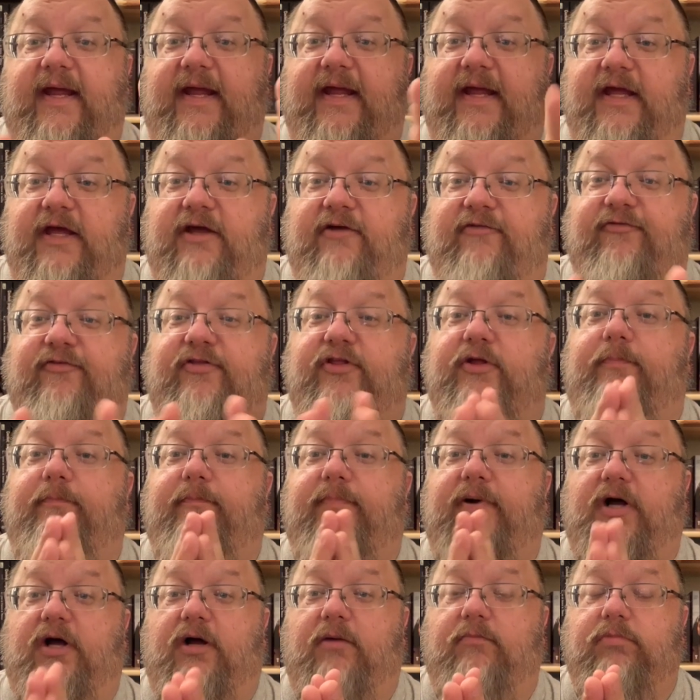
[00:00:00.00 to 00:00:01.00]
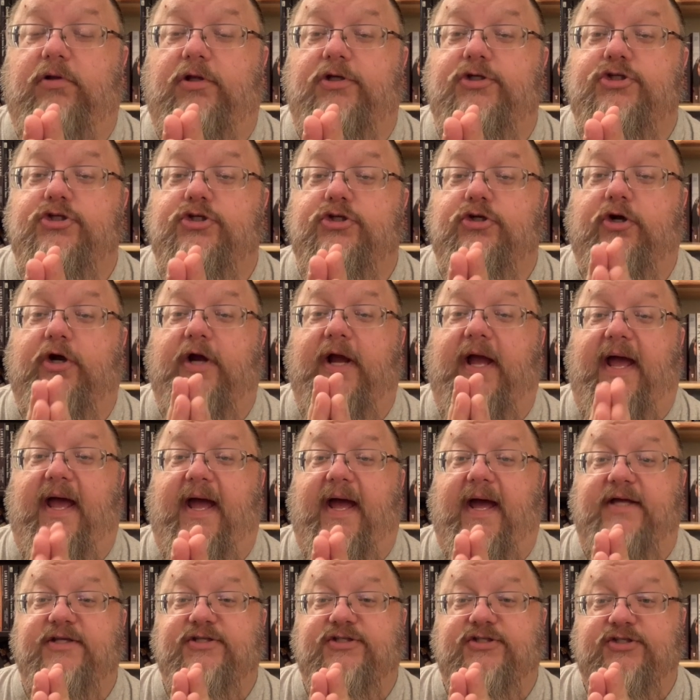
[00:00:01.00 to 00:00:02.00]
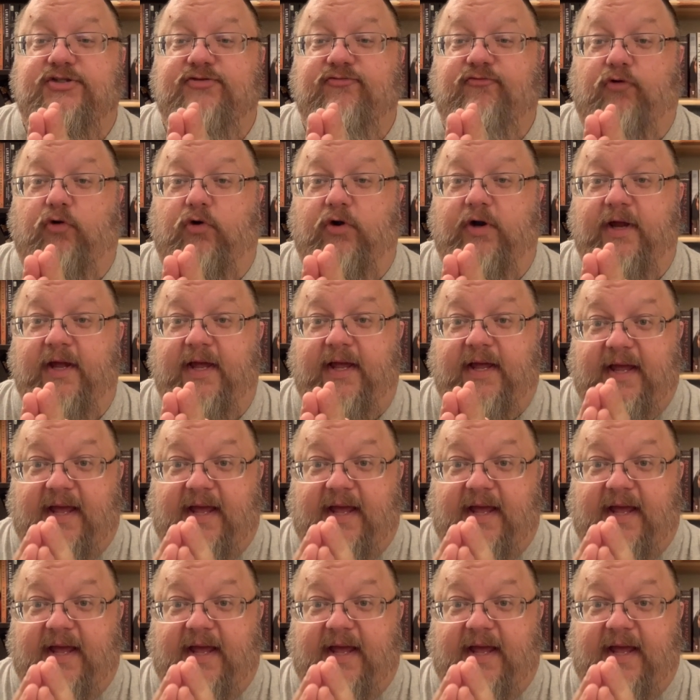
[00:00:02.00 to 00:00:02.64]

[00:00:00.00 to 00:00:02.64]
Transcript: If the publisher asks for